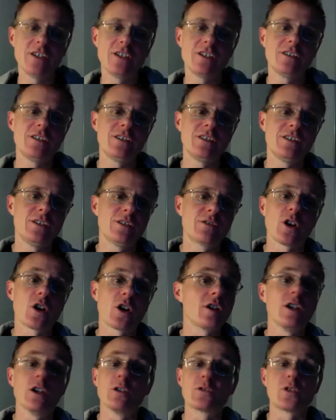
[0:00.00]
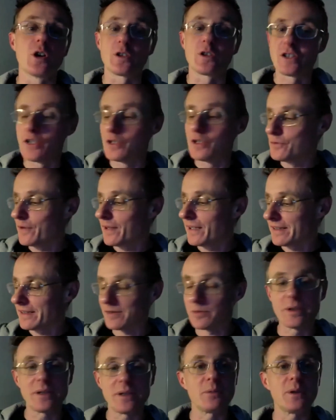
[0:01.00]
you've got to love Doctor Who fans.
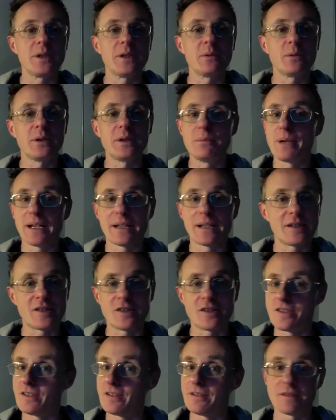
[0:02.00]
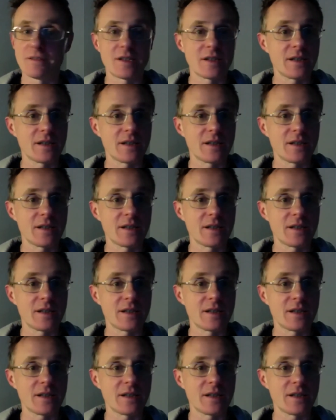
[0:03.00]
We manage to